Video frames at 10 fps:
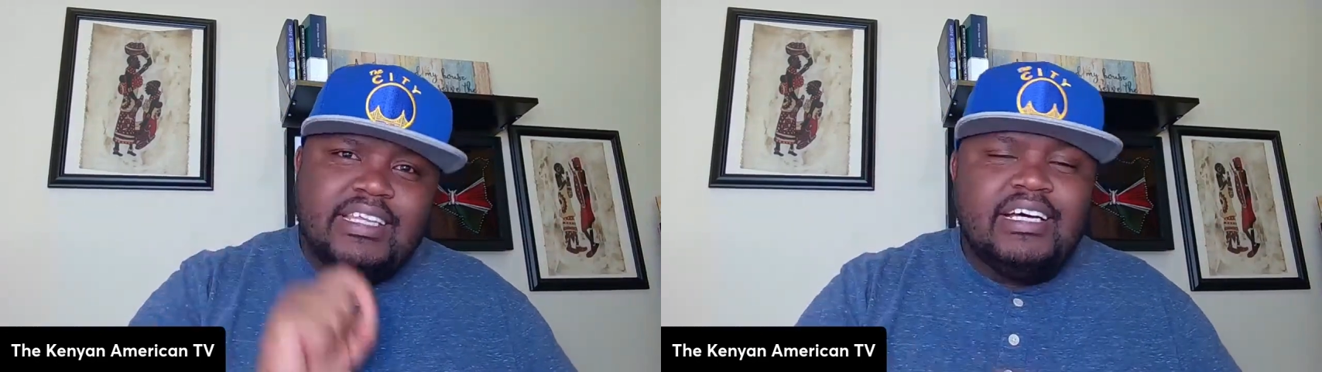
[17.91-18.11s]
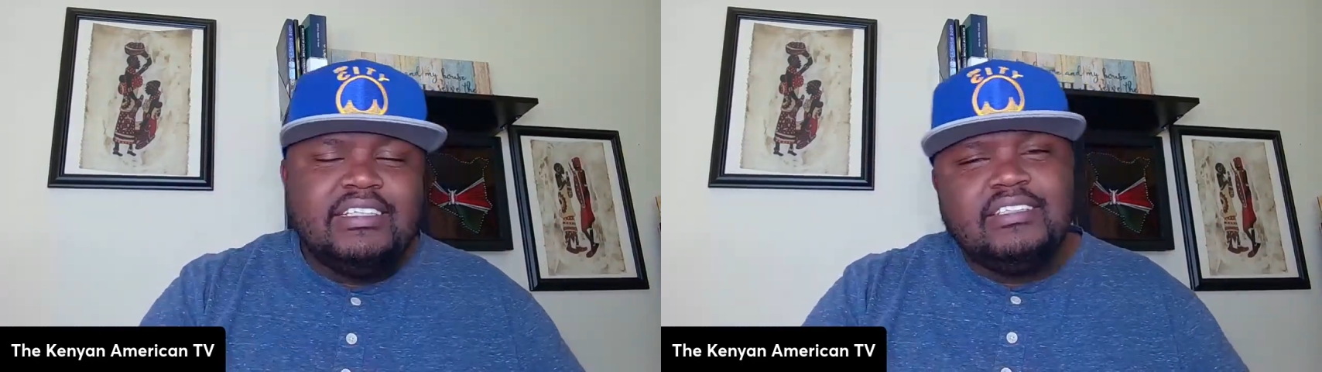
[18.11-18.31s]

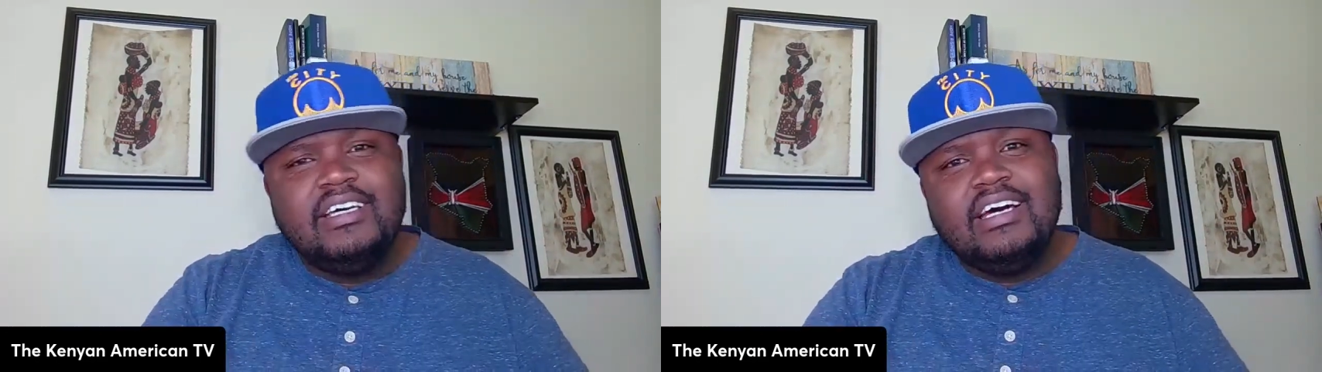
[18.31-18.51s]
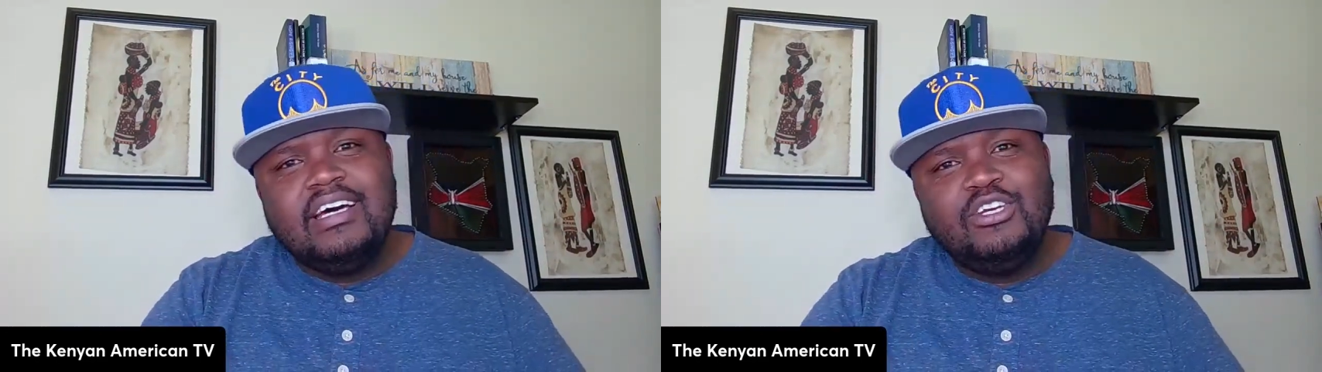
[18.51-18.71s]
that
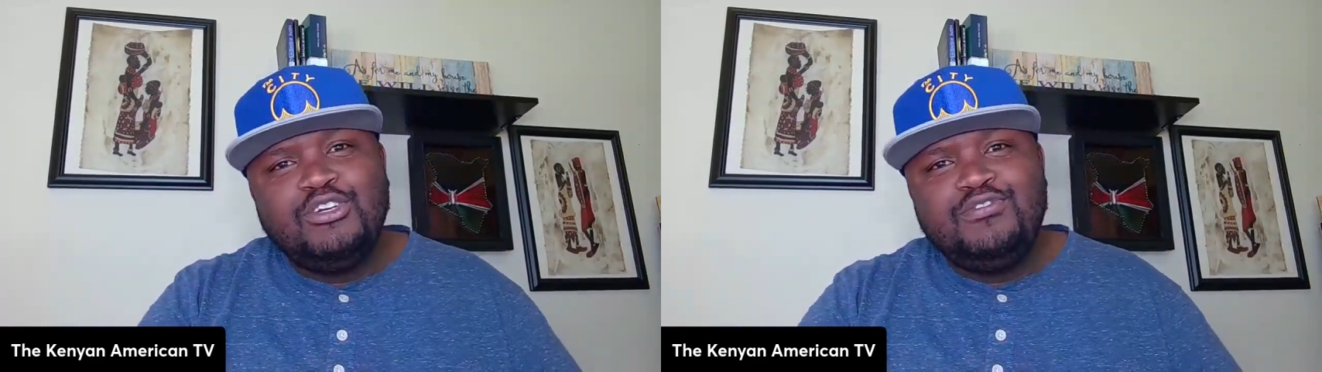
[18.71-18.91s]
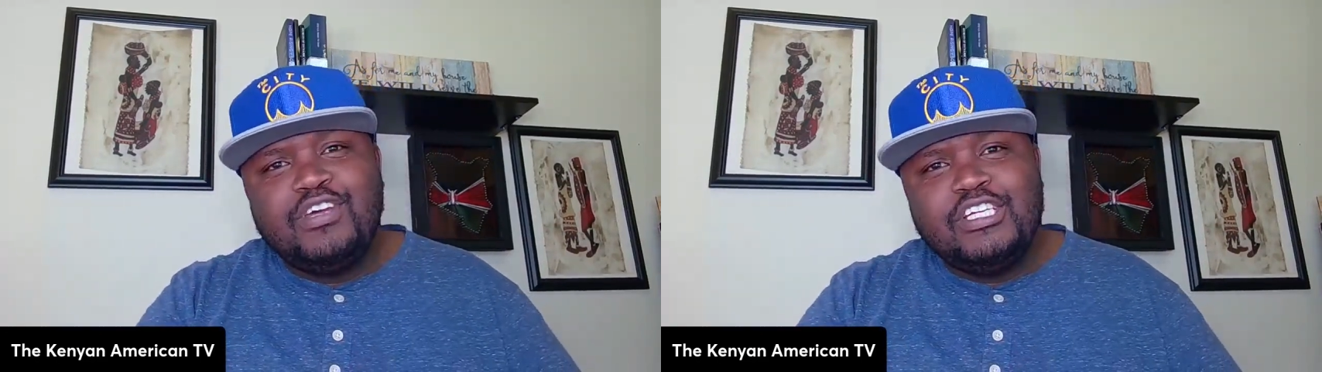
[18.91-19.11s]

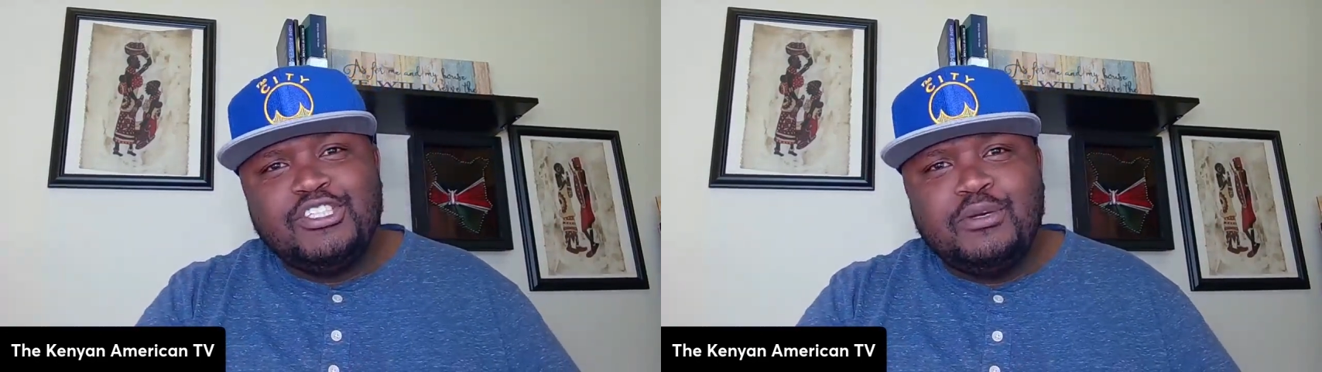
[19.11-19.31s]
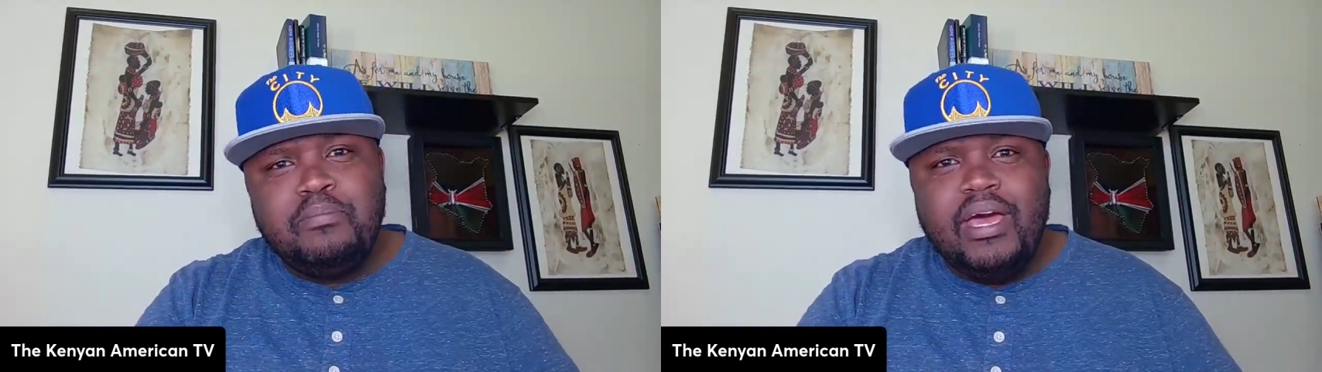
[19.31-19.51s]

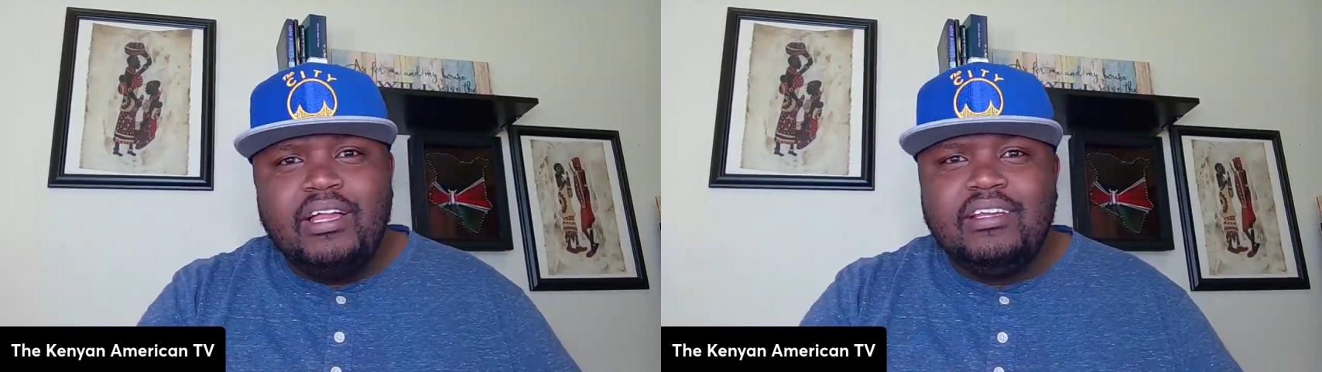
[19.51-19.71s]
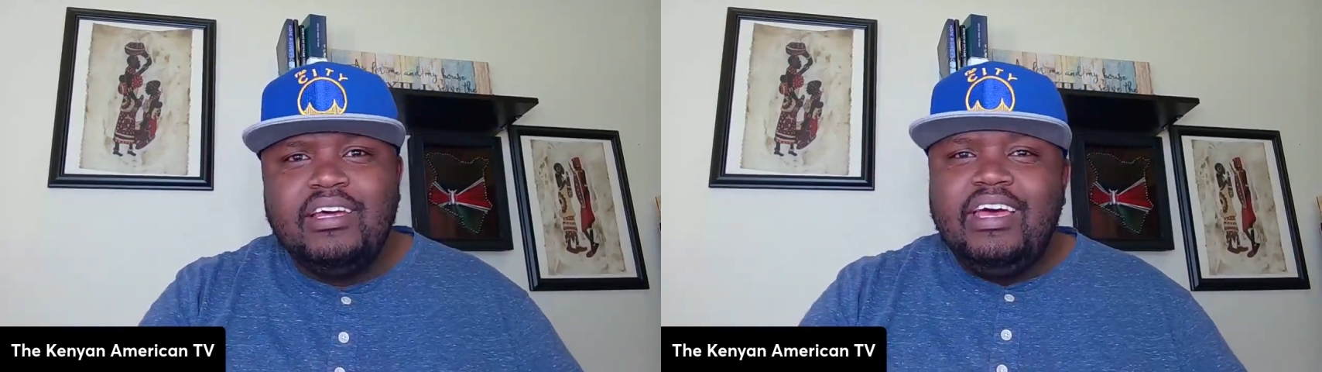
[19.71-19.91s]
notification
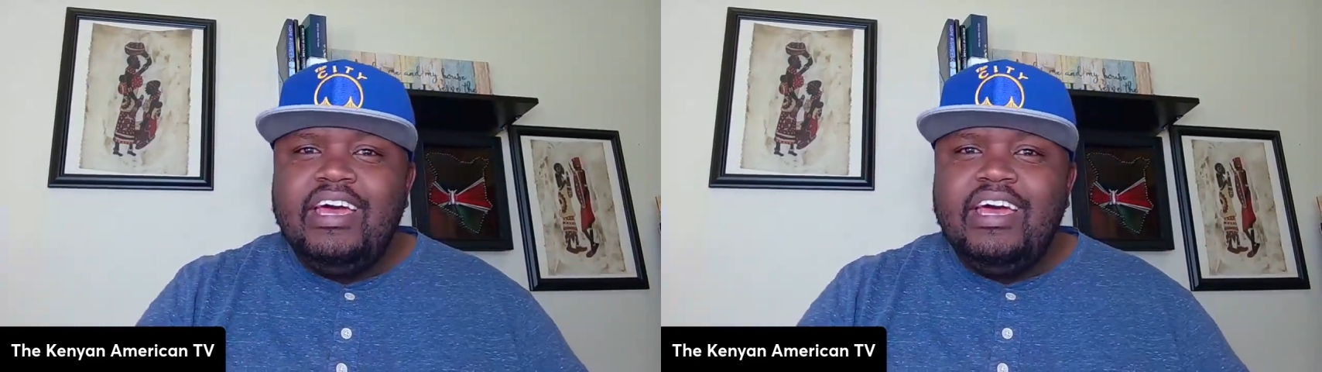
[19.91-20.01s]
bell,